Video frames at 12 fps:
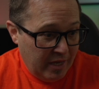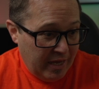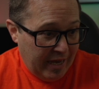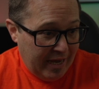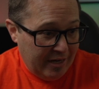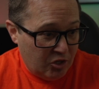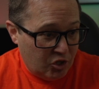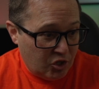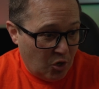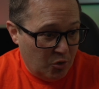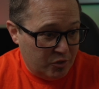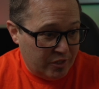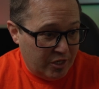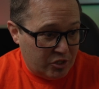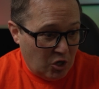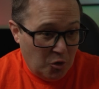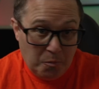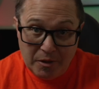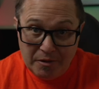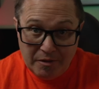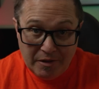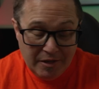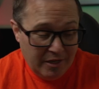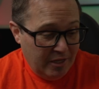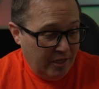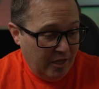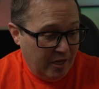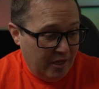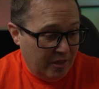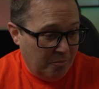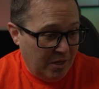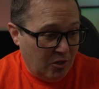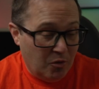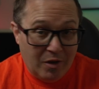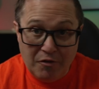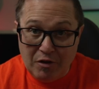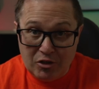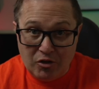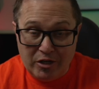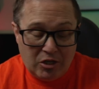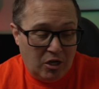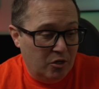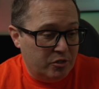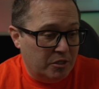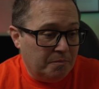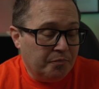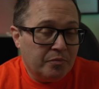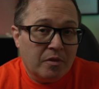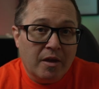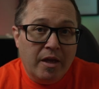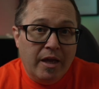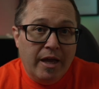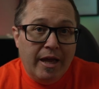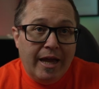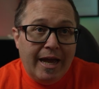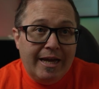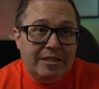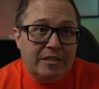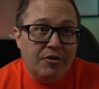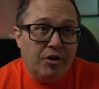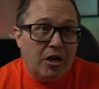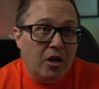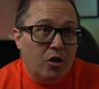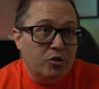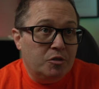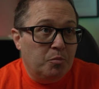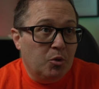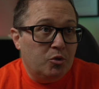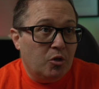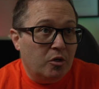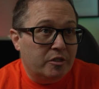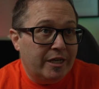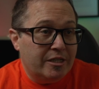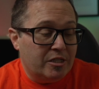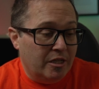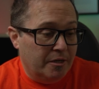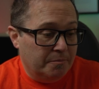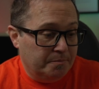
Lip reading: and it shows that it's open here in the menu. And if I try to close it, hey, close boot on Tesla.